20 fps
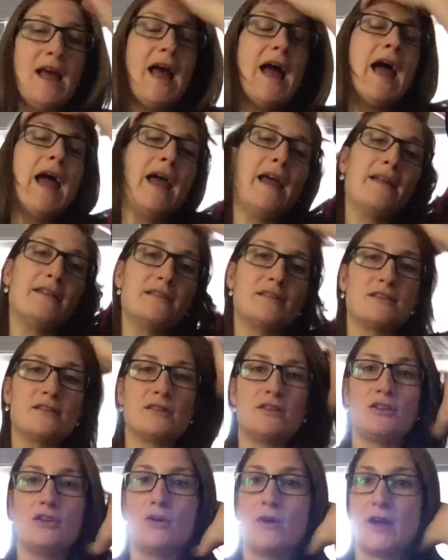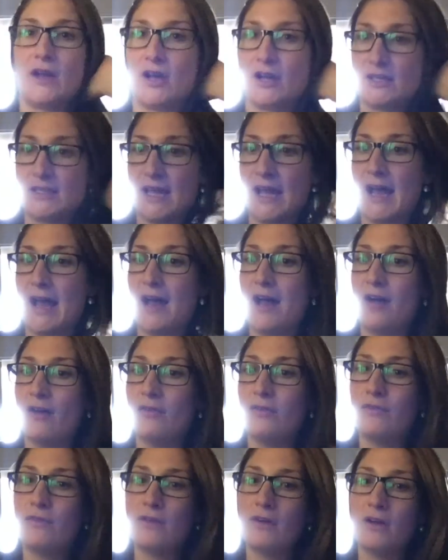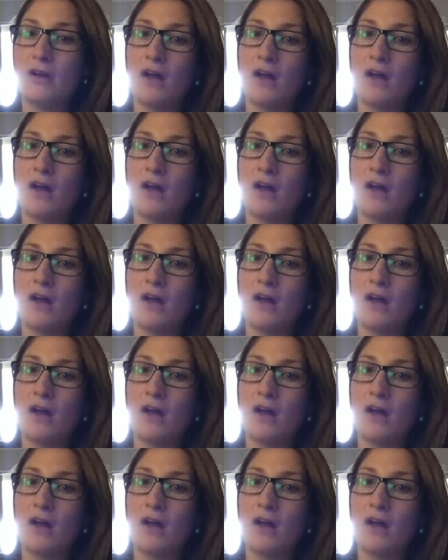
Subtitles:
And, I got to have